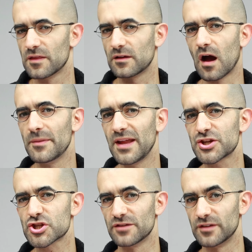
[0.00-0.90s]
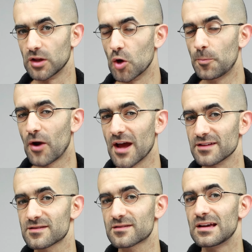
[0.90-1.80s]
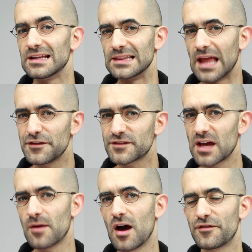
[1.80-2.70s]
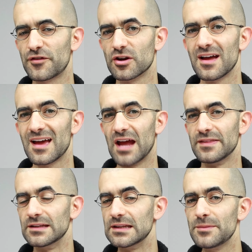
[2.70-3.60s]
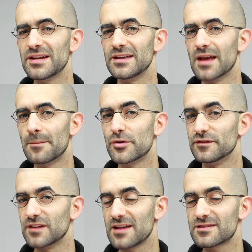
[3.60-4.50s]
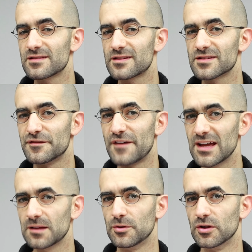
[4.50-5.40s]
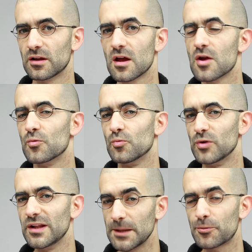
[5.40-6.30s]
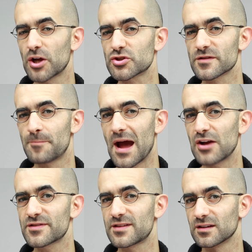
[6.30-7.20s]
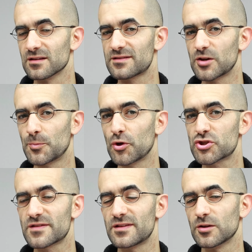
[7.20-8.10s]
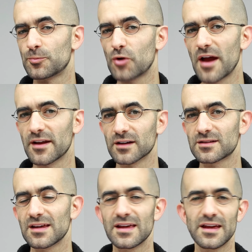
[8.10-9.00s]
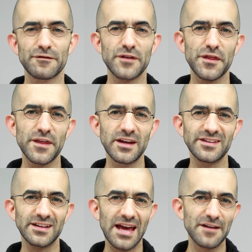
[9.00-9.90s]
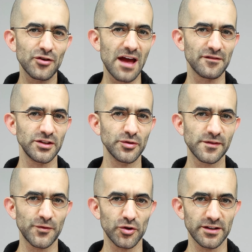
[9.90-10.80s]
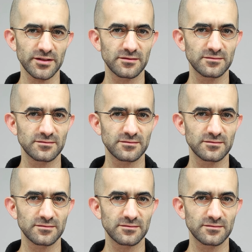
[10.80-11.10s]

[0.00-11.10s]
The combination of a low price, lifetime offer, and the limited number of licenses available really pressures buyers to consider purchasing your product if they think they'll ever have a use for it.